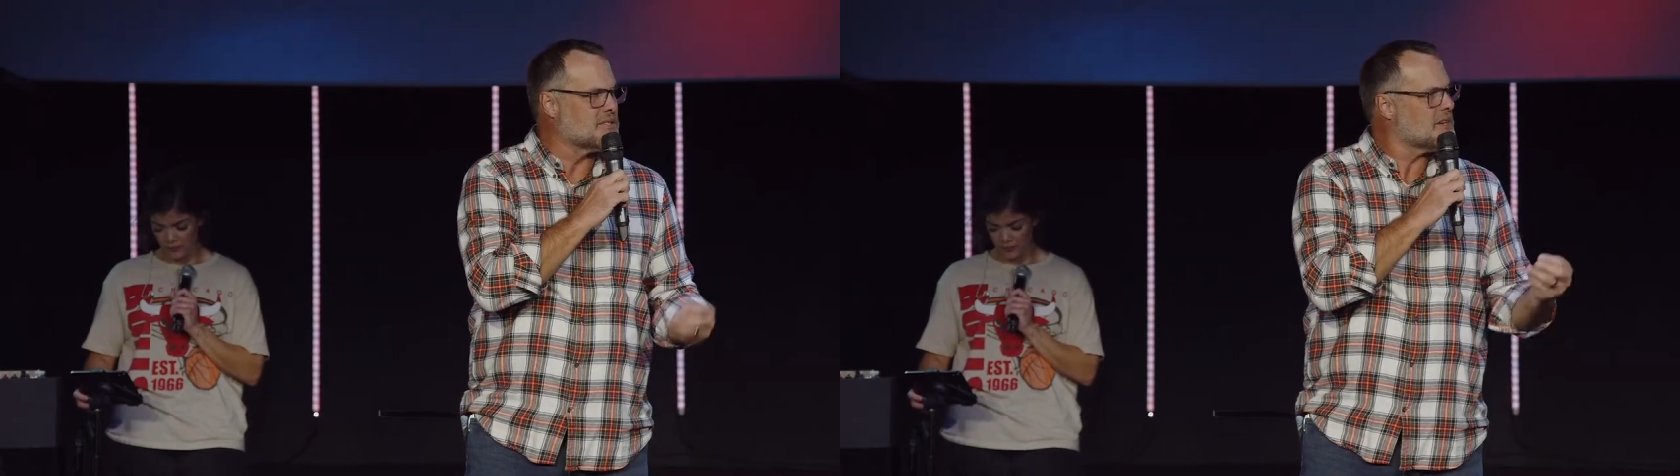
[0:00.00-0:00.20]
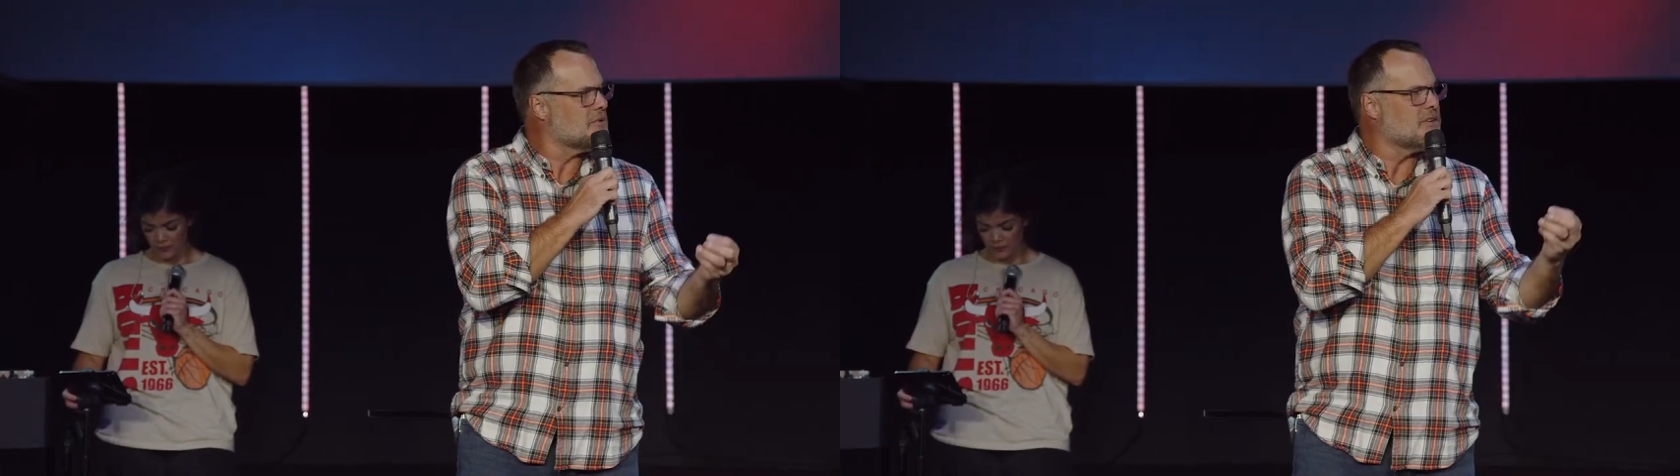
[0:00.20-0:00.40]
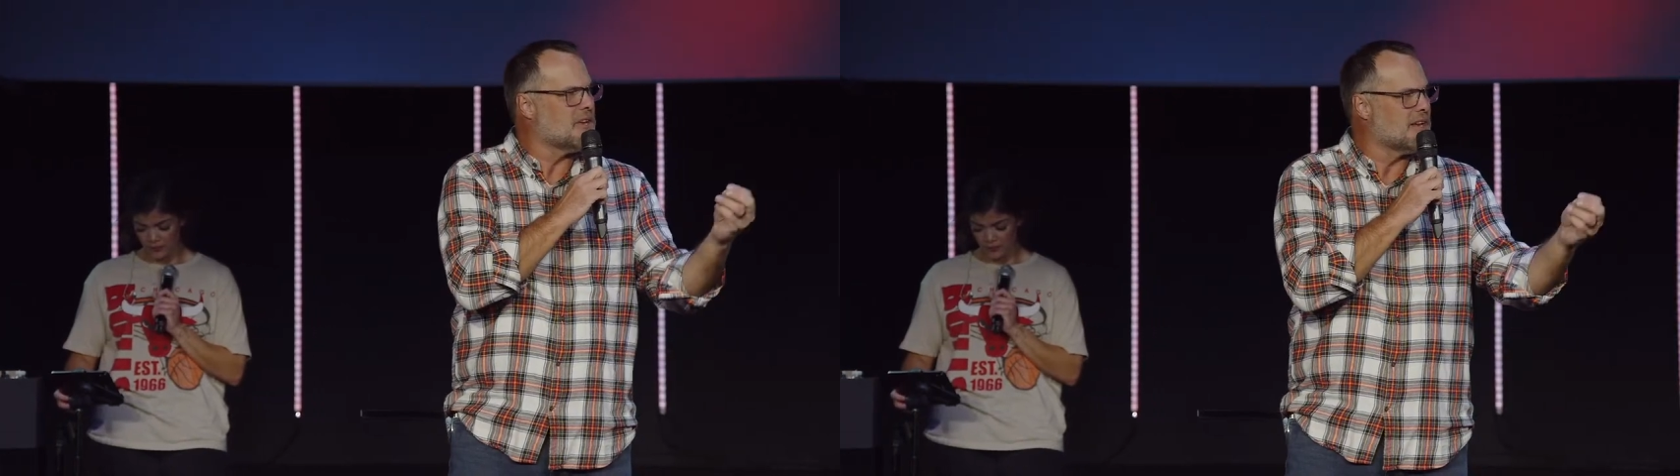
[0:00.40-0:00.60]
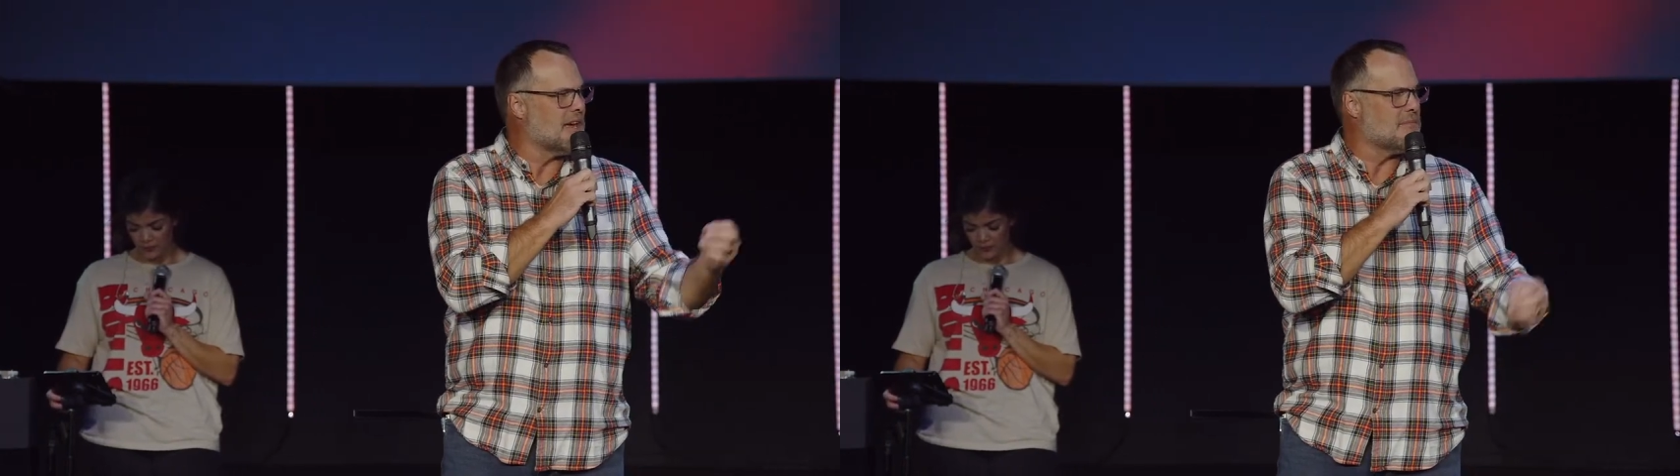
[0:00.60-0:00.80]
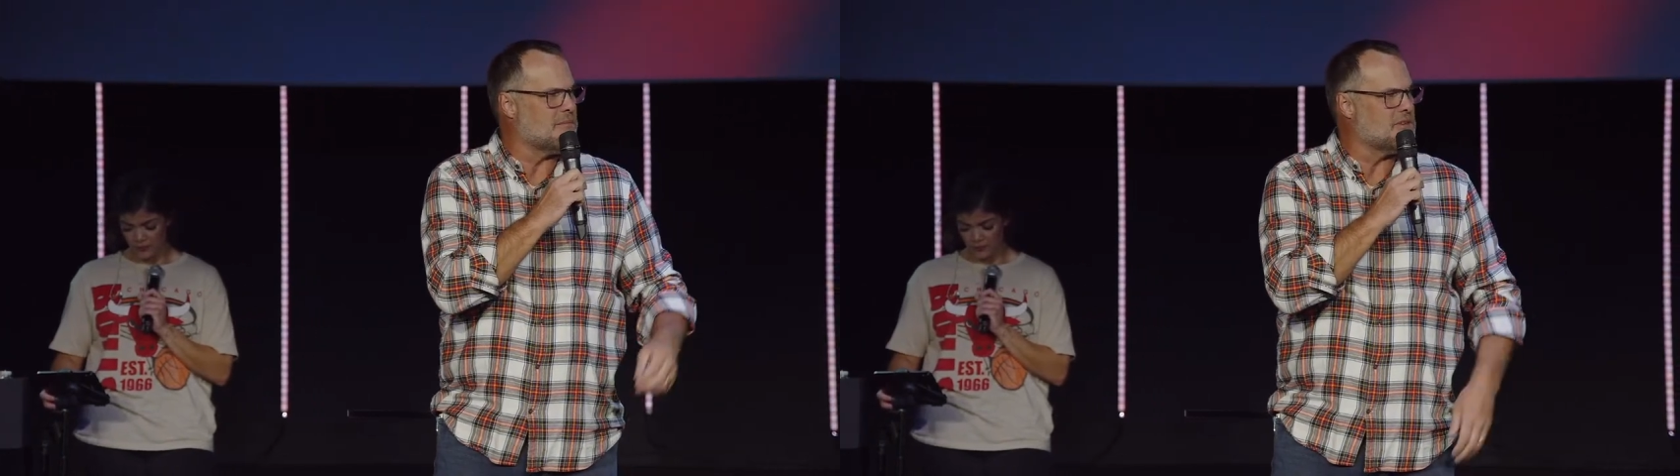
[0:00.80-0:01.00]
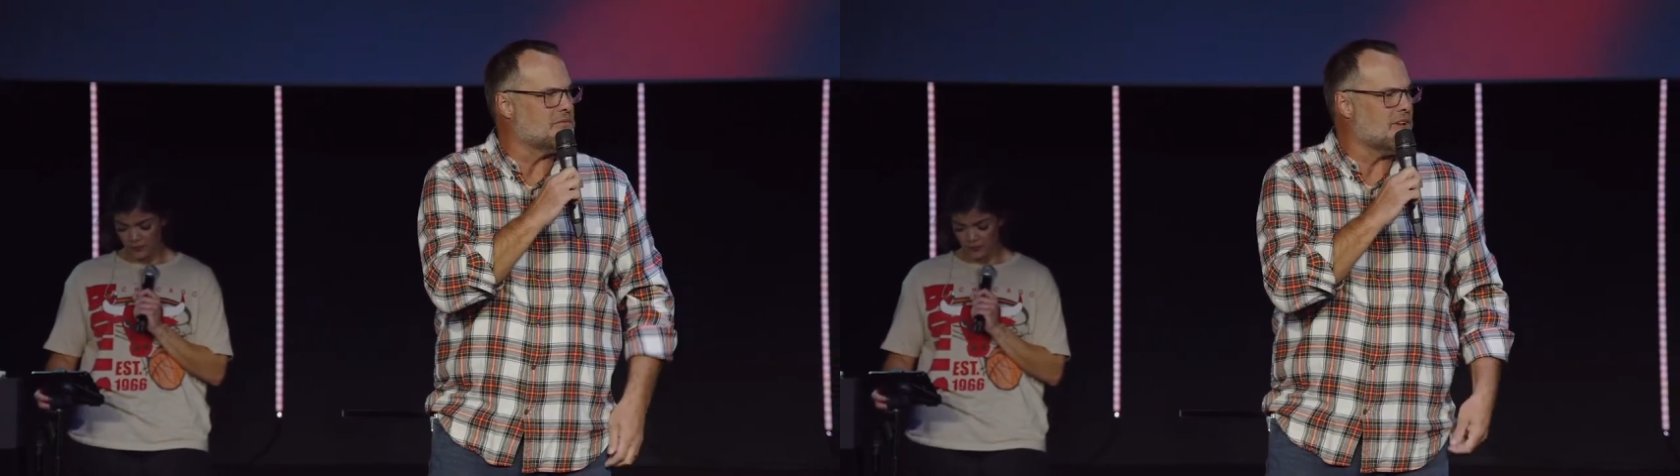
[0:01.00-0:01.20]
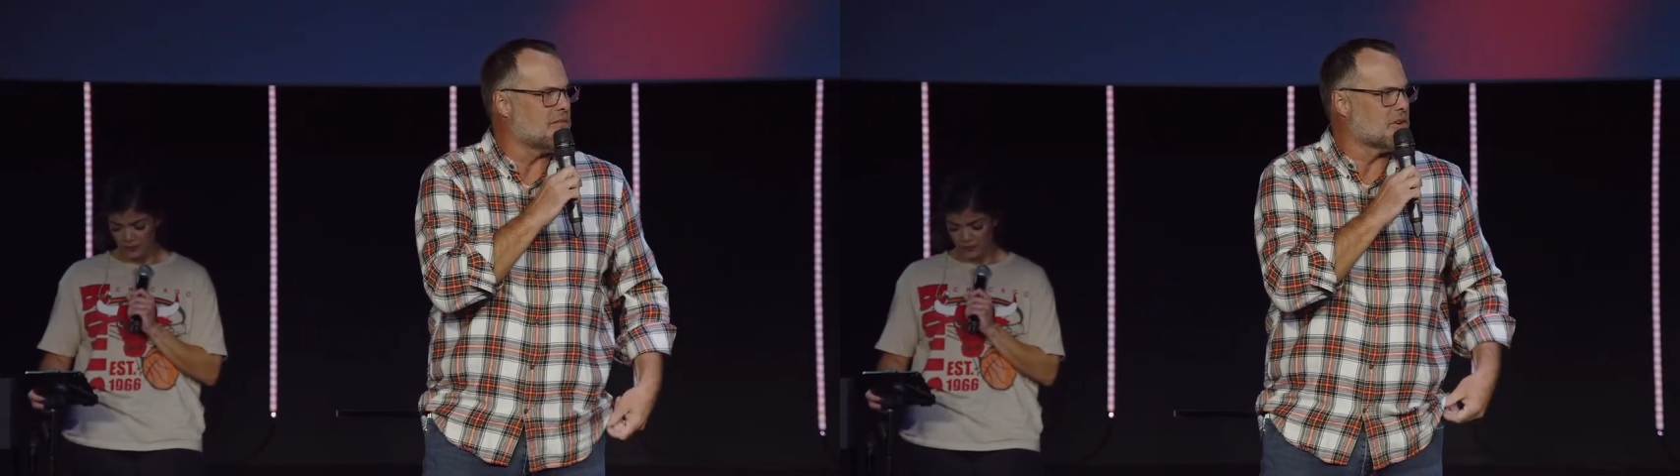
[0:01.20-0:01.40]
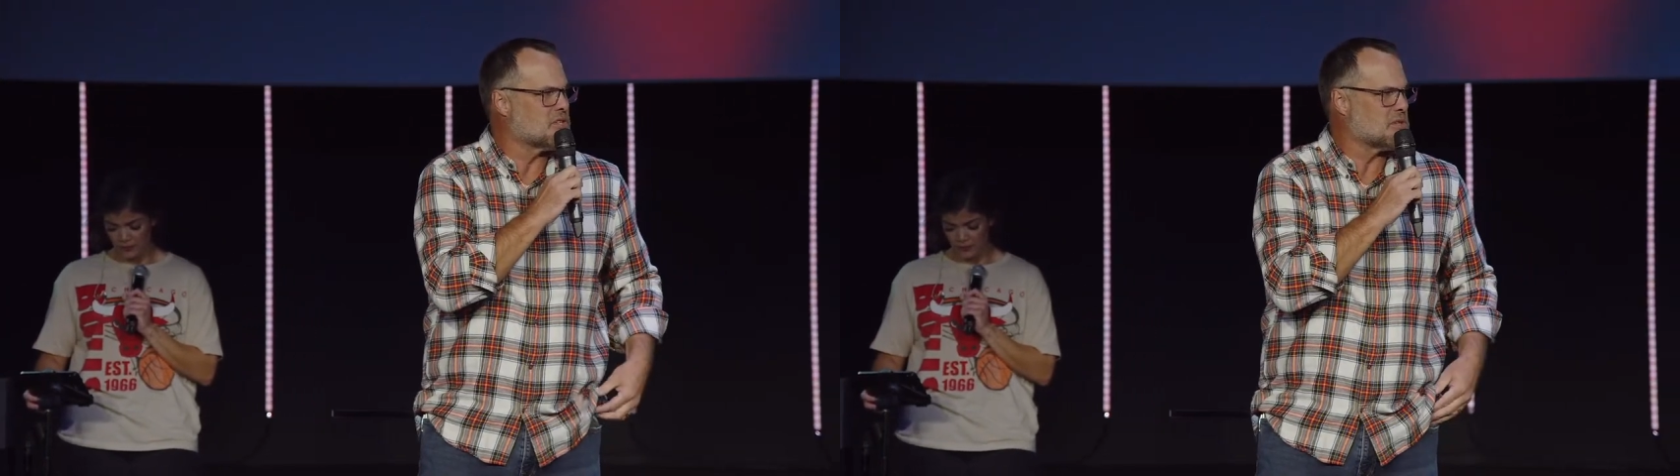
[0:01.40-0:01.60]
But some of you today, maybe you've
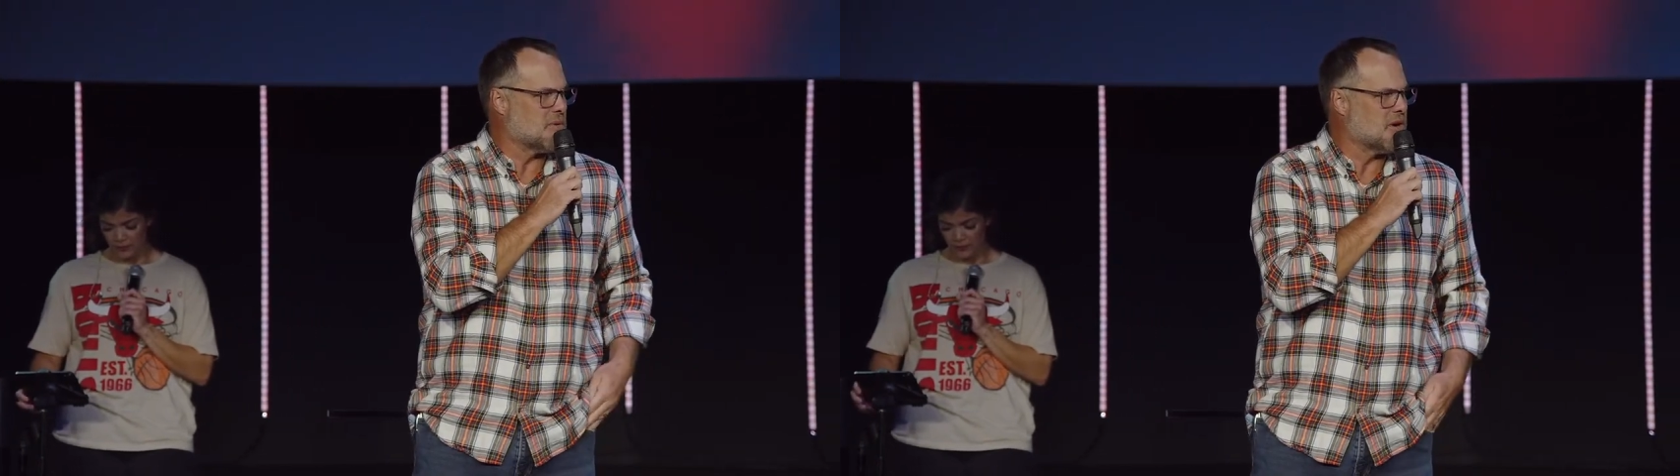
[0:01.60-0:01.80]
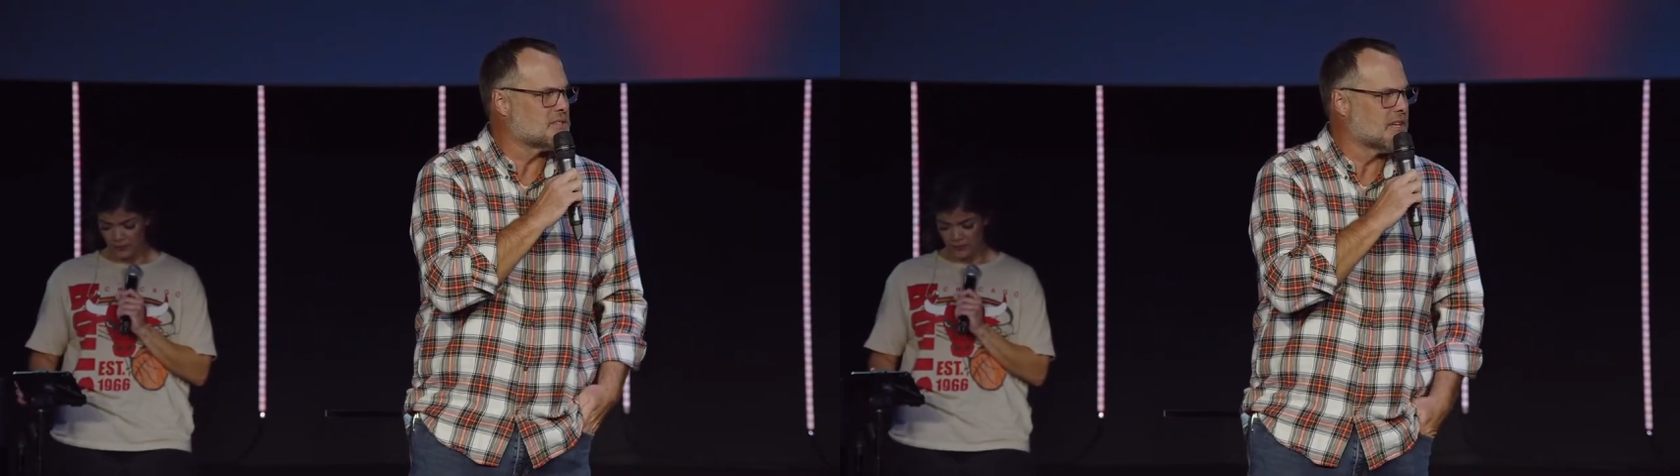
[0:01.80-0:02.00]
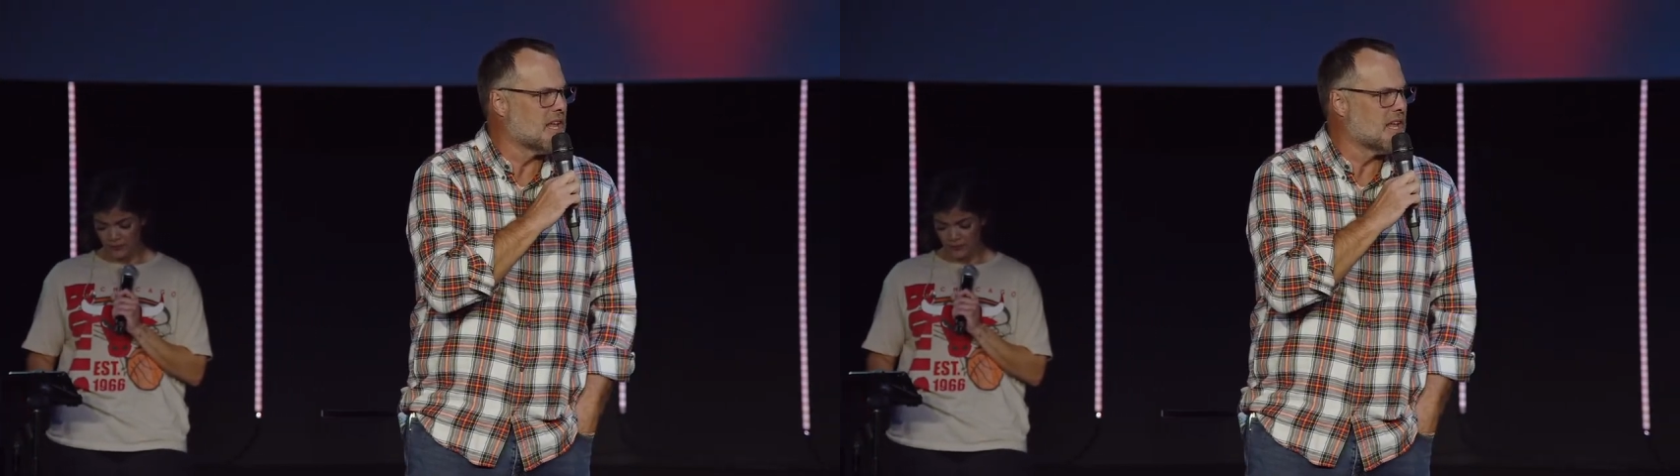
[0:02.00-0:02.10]
never experienced